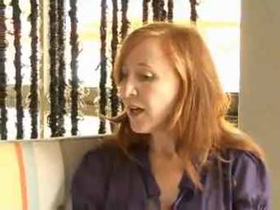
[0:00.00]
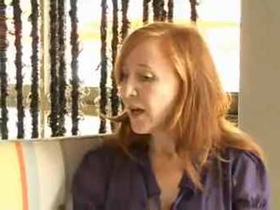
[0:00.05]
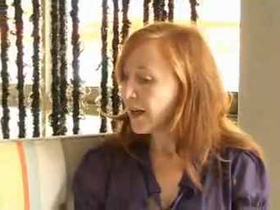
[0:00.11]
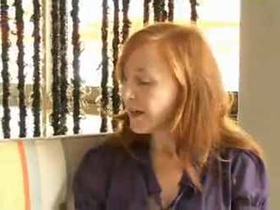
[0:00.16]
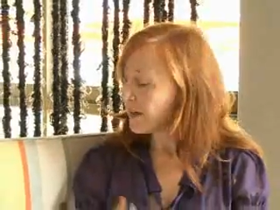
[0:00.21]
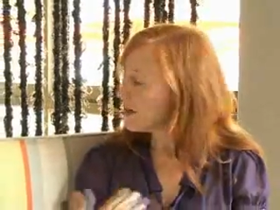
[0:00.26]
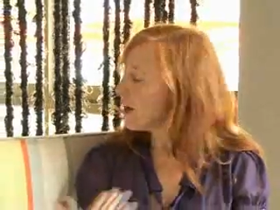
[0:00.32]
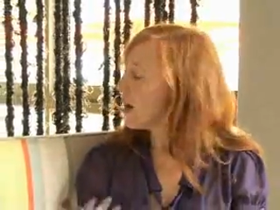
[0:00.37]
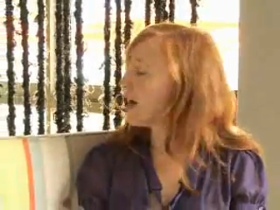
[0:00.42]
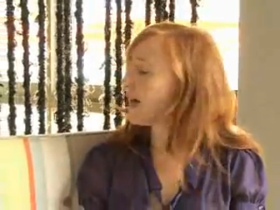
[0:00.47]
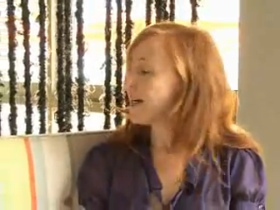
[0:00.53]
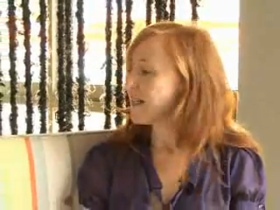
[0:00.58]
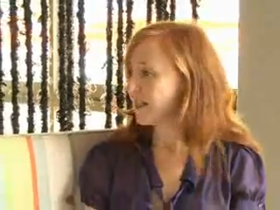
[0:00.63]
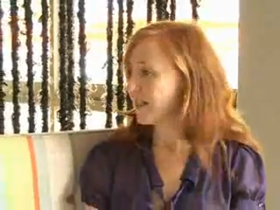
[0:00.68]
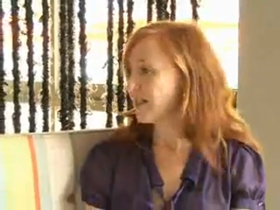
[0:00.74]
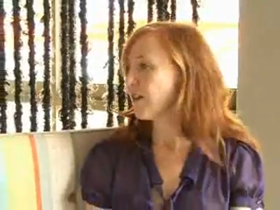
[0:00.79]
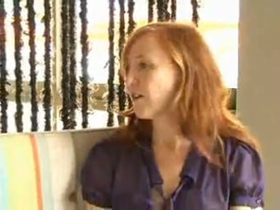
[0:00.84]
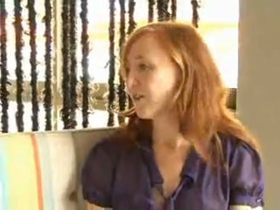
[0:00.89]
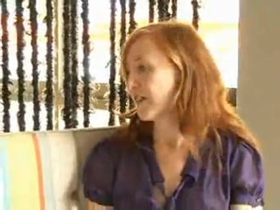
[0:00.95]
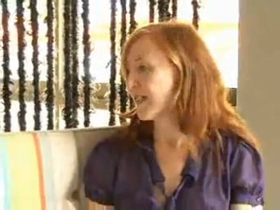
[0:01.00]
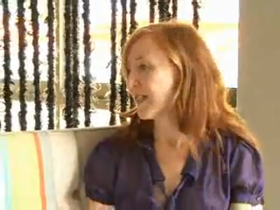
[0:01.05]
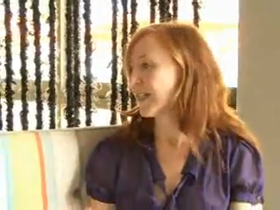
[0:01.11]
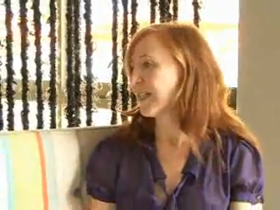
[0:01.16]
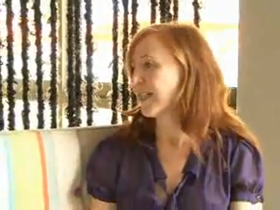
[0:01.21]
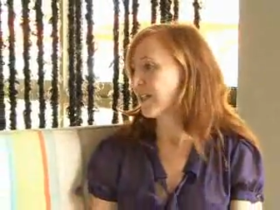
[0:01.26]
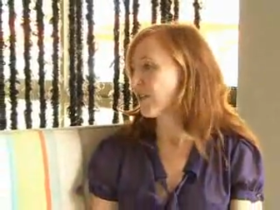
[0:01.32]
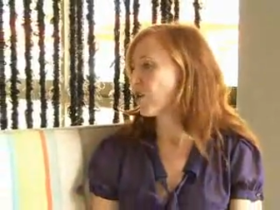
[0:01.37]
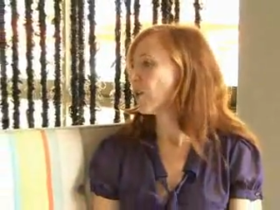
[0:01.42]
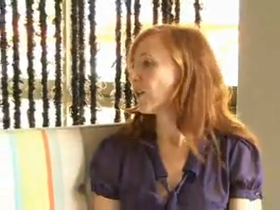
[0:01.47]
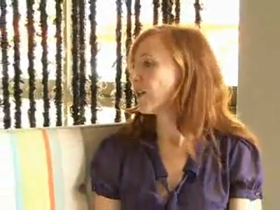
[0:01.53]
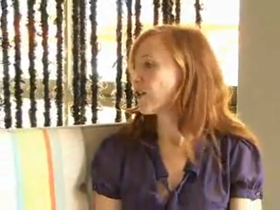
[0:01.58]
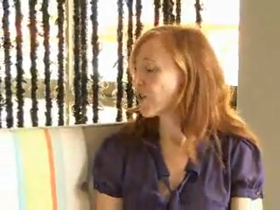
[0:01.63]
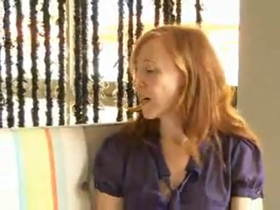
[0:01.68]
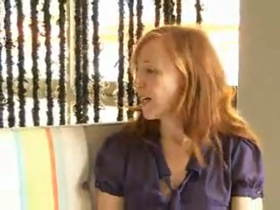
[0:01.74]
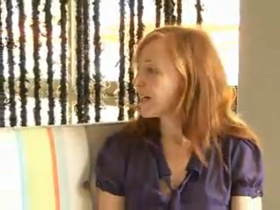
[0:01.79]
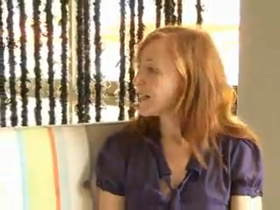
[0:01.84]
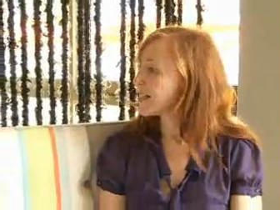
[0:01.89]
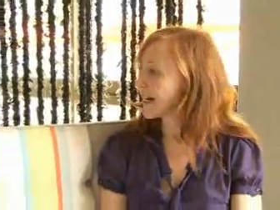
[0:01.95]
At night, obviously, toilet
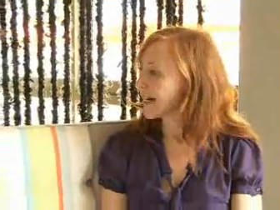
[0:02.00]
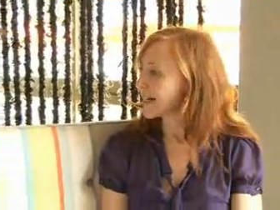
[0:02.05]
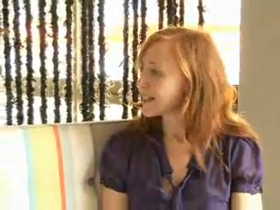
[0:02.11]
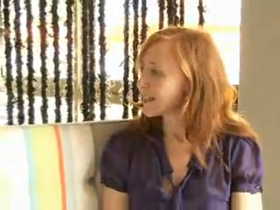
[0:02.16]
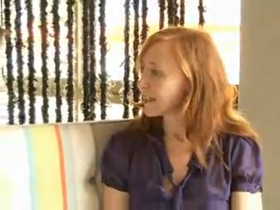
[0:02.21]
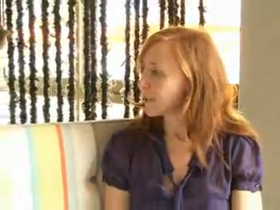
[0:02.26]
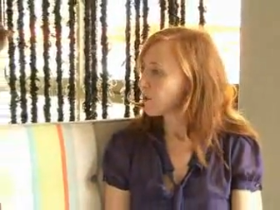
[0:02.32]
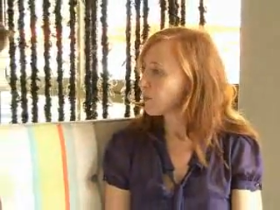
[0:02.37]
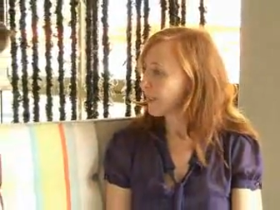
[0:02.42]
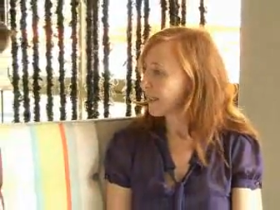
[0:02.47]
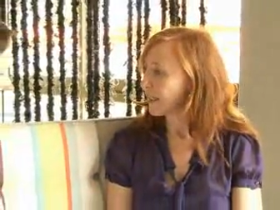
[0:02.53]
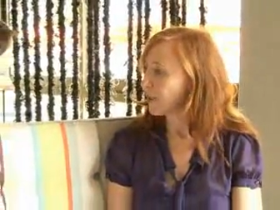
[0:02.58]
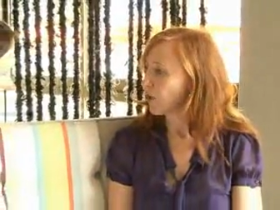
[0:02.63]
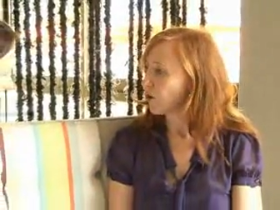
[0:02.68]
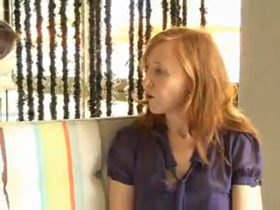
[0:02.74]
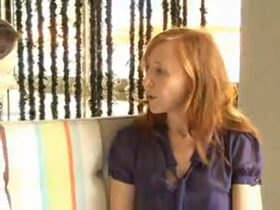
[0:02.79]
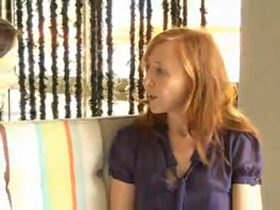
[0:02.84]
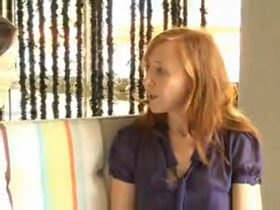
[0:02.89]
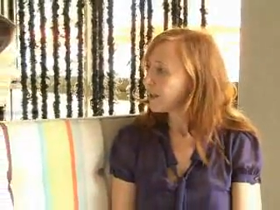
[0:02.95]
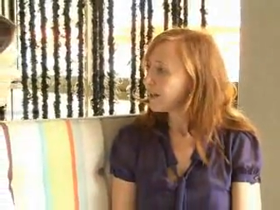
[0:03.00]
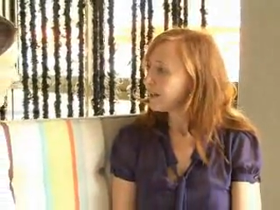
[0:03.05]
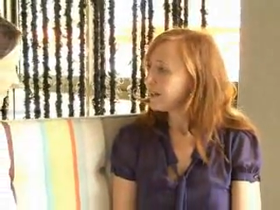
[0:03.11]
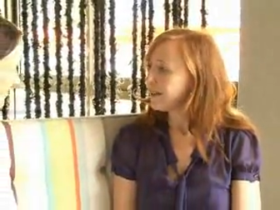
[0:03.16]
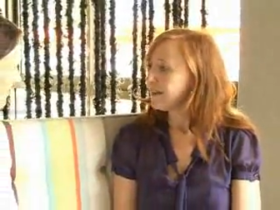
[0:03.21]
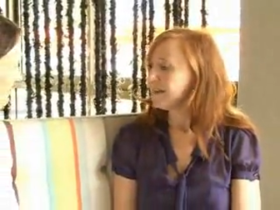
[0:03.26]
training takes a little bit longer,